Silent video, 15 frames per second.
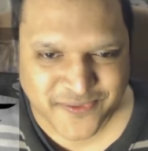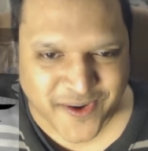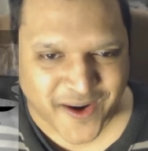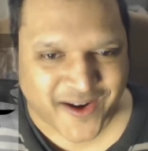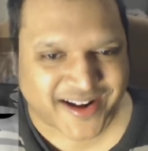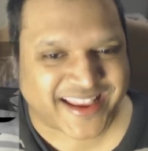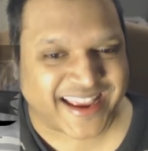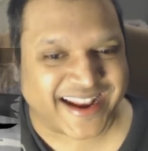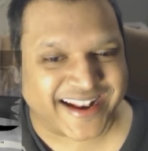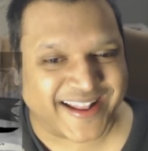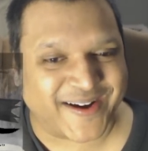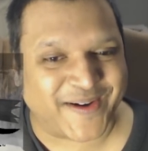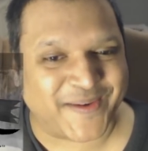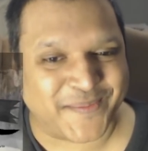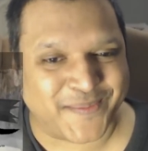Fucking
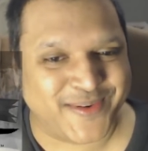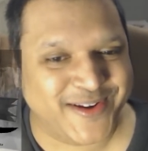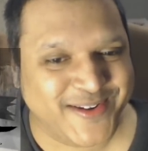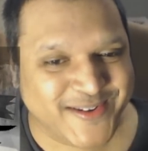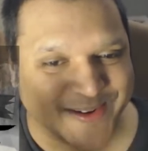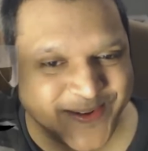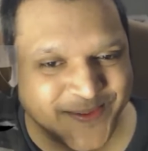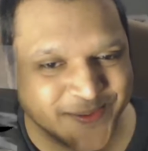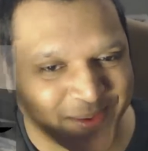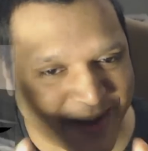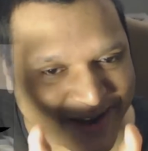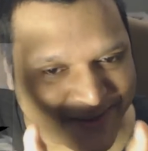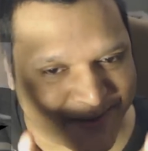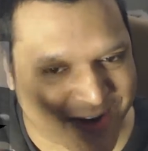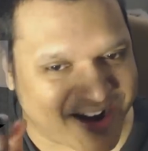hell, blue
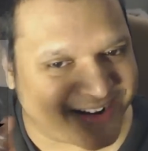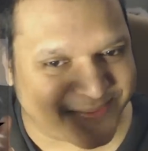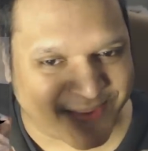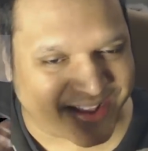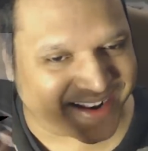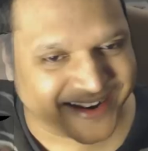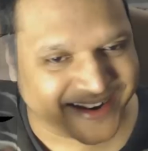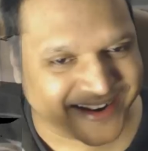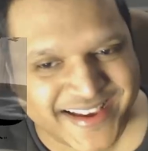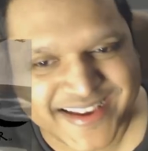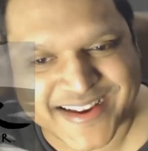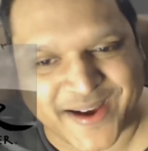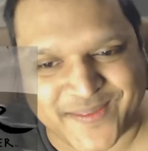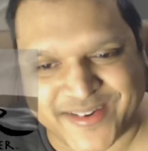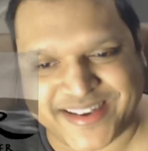and red, man,
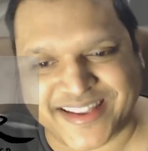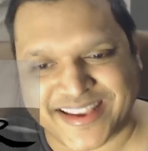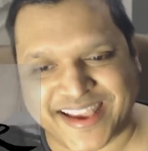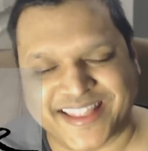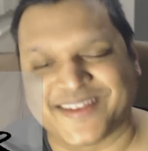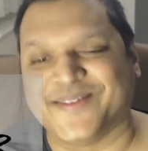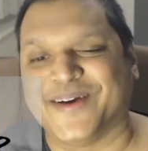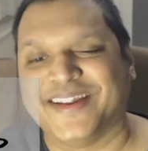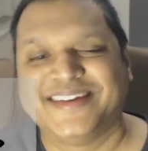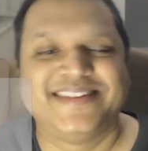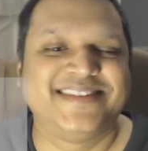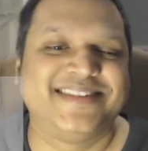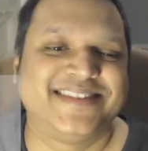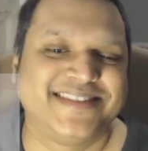coming together, man.